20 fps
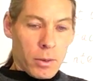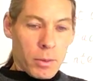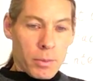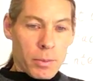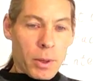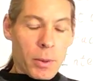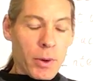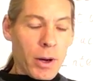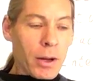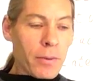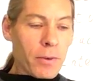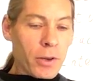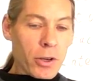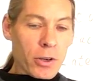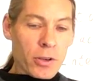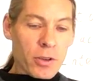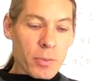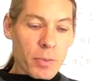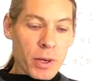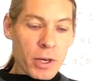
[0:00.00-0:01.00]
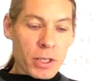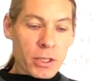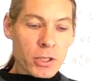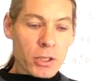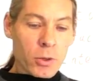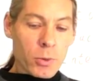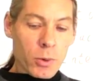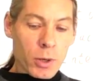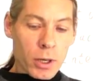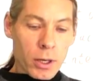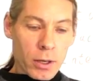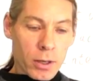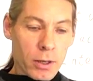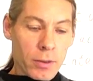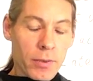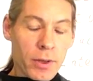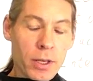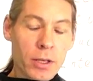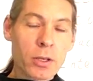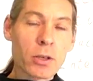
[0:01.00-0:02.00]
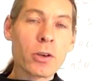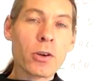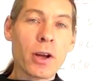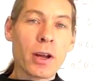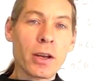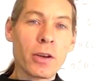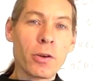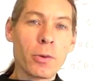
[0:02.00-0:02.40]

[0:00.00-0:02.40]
But whatever your spiritual work of integrating